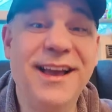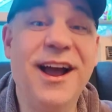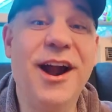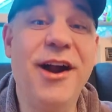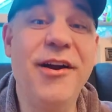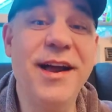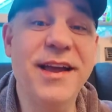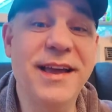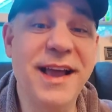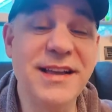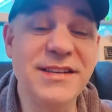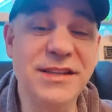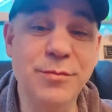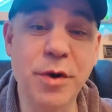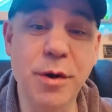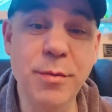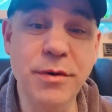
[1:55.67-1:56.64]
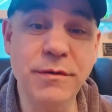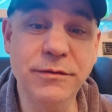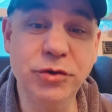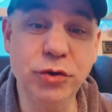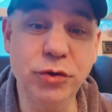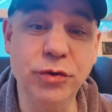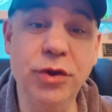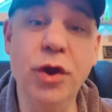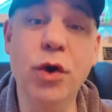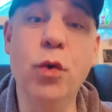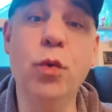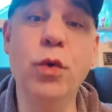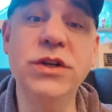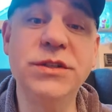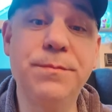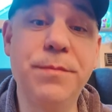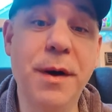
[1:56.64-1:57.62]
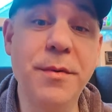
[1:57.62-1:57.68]
All right, guys, the moment of truth.
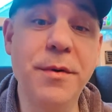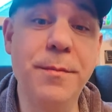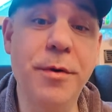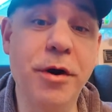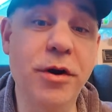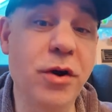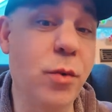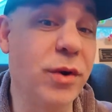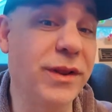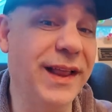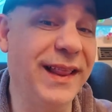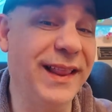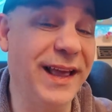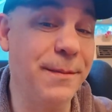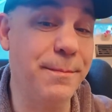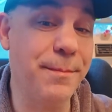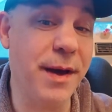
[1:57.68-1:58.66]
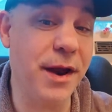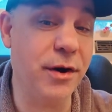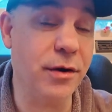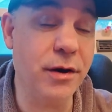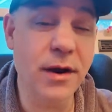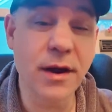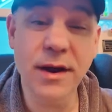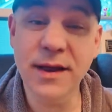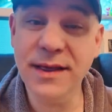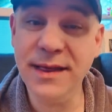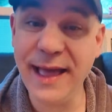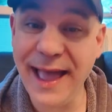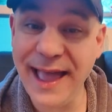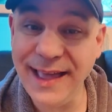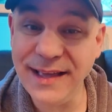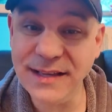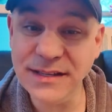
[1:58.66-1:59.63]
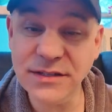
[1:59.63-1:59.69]
Which Bubba Burger will I like better,
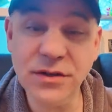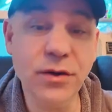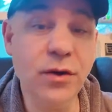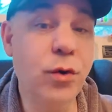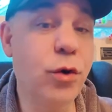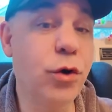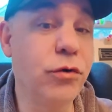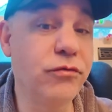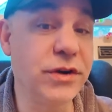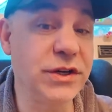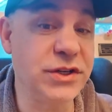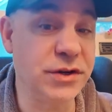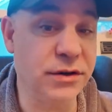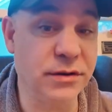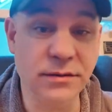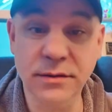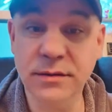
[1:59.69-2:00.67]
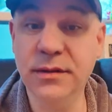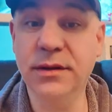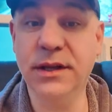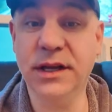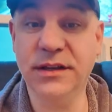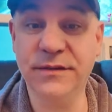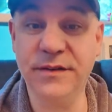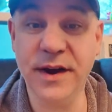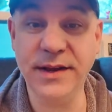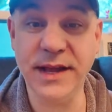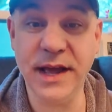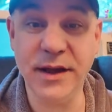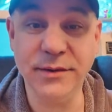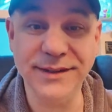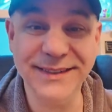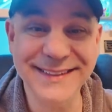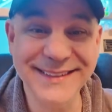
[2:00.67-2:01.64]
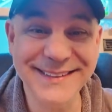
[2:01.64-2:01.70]
Angus or original? Let's find
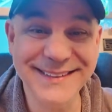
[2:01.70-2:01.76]
out.